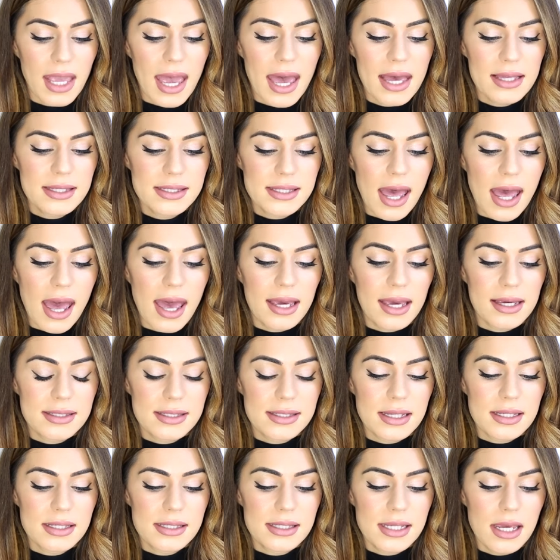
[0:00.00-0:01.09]
S
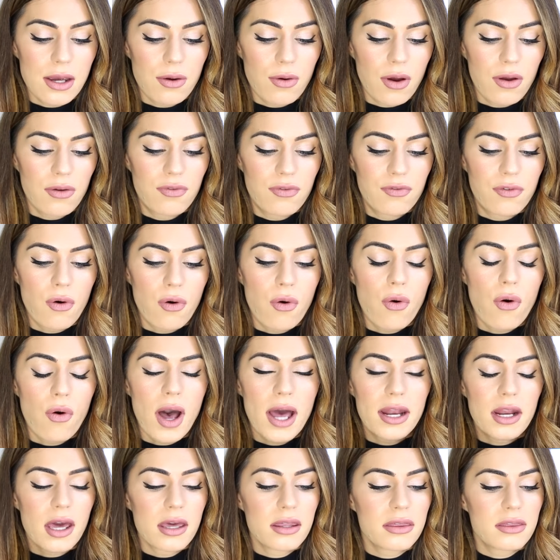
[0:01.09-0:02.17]
X zero
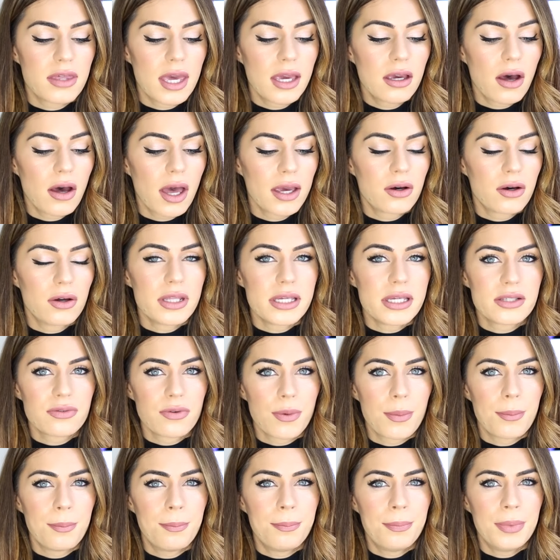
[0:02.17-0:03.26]
four and I think I got this
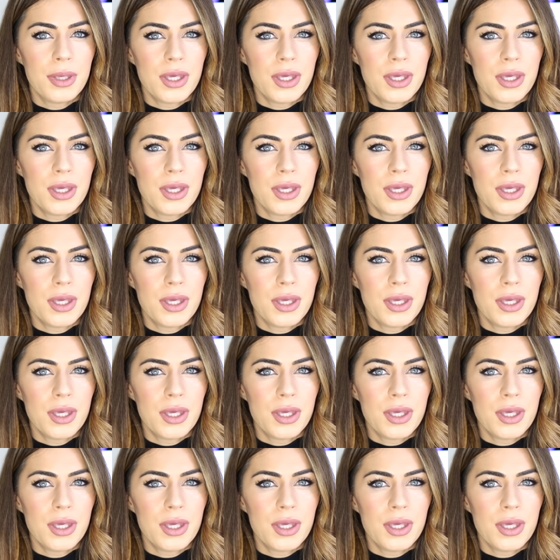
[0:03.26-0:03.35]
from